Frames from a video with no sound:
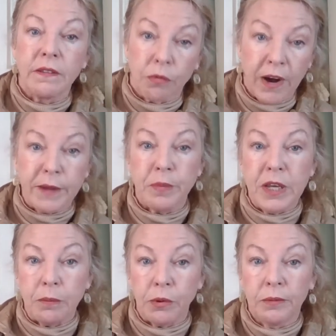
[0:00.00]
the right
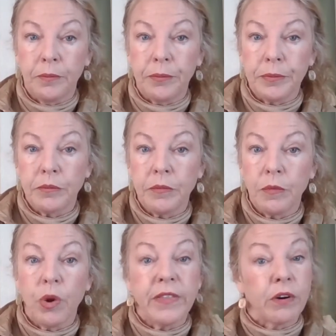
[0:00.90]
people,
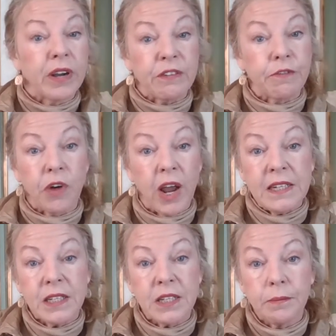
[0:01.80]
whether it's
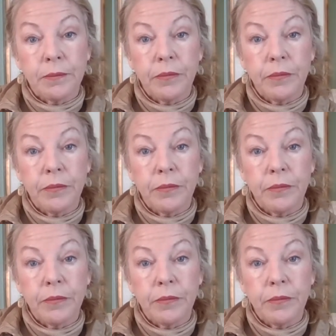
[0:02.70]
friends